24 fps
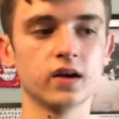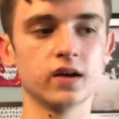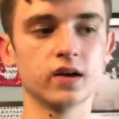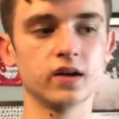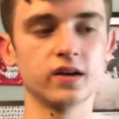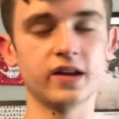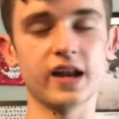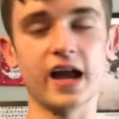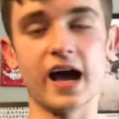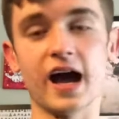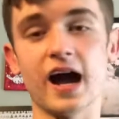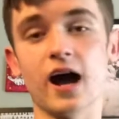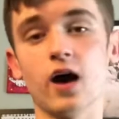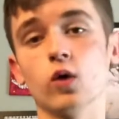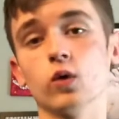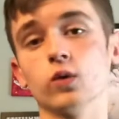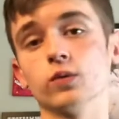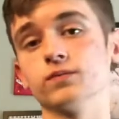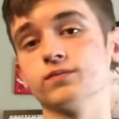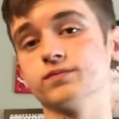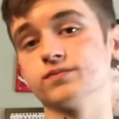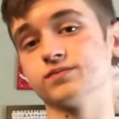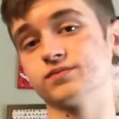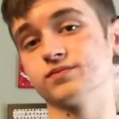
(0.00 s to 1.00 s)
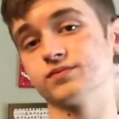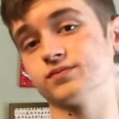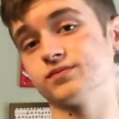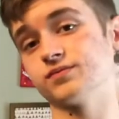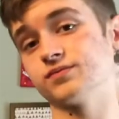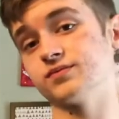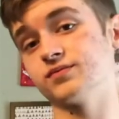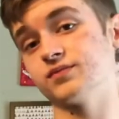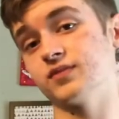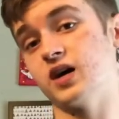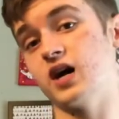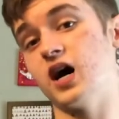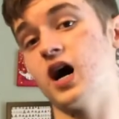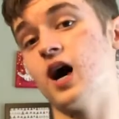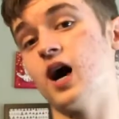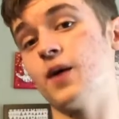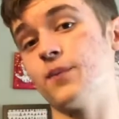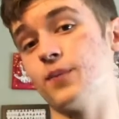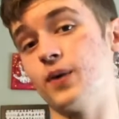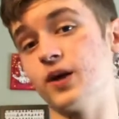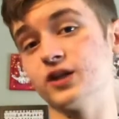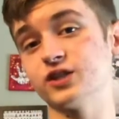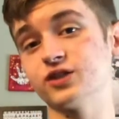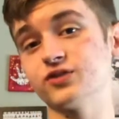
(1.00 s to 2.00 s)
Now, a
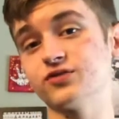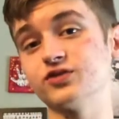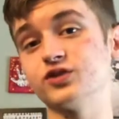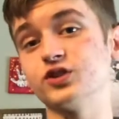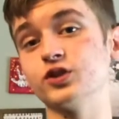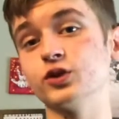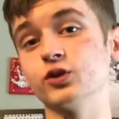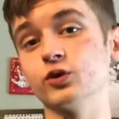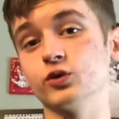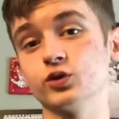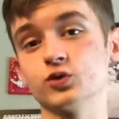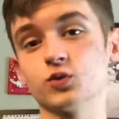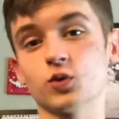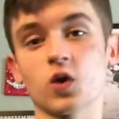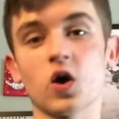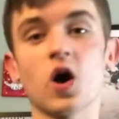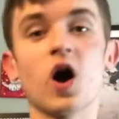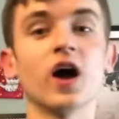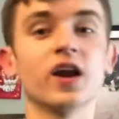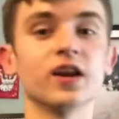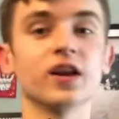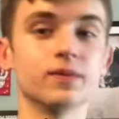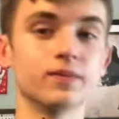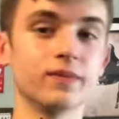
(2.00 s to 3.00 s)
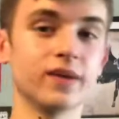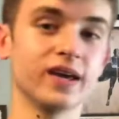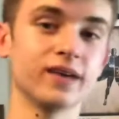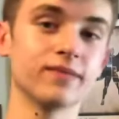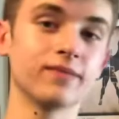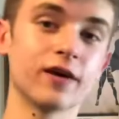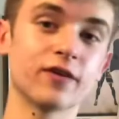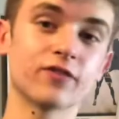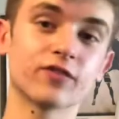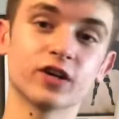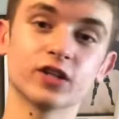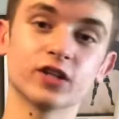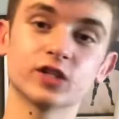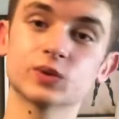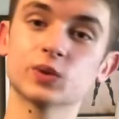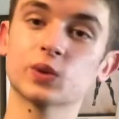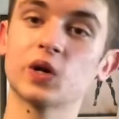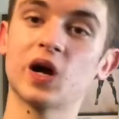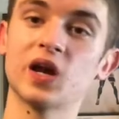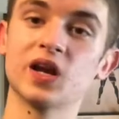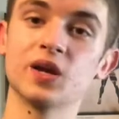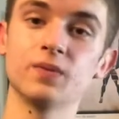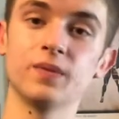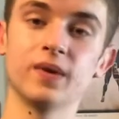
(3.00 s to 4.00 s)
bunch of dudes were on to me. My friends were
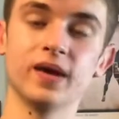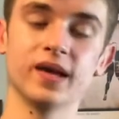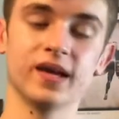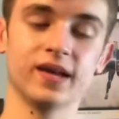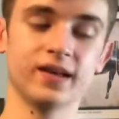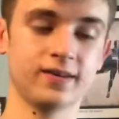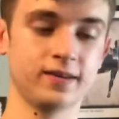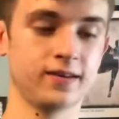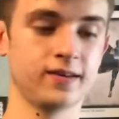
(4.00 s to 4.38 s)
on to me.